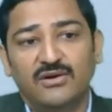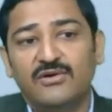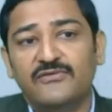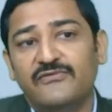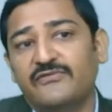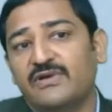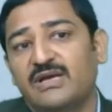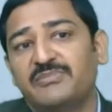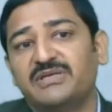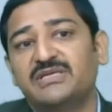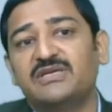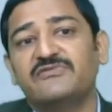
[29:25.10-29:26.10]
of
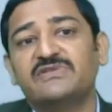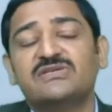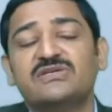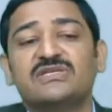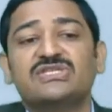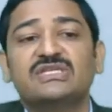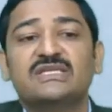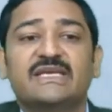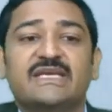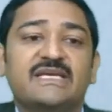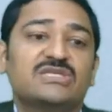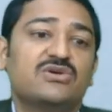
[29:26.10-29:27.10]
competitive strategy in
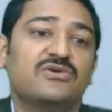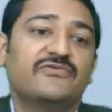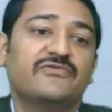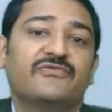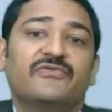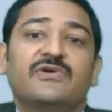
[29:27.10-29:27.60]
the case of